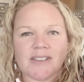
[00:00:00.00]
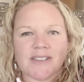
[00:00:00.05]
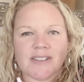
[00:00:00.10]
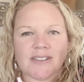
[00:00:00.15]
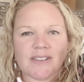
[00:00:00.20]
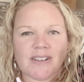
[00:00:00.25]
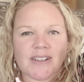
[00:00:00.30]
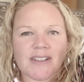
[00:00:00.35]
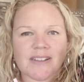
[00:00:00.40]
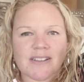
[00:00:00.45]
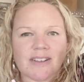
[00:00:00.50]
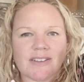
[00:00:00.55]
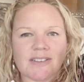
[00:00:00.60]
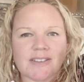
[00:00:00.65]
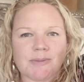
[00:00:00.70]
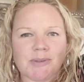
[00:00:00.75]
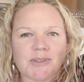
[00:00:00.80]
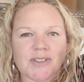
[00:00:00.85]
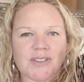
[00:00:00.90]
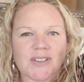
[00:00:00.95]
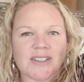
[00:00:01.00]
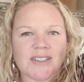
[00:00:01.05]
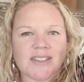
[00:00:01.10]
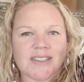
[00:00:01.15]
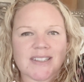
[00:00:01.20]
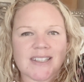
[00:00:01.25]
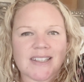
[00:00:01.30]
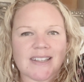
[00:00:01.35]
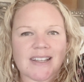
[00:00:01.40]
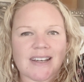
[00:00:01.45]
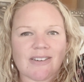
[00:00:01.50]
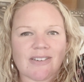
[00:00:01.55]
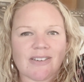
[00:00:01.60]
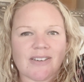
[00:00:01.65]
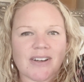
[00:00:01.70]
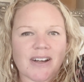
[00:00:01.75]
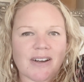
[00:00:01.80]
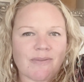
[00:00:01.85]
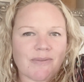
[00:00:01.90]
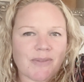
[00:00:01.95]
I don't suppose you can see that on
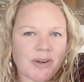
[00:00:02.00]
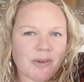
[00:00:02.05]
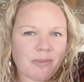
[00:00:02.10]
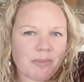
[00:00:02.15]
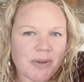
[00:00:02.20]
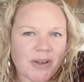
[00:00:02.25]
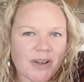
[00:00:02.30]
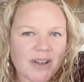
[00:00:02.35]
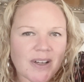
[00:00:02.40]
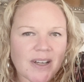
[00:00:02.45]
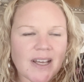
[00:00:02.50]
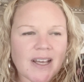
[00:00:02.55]
camera, but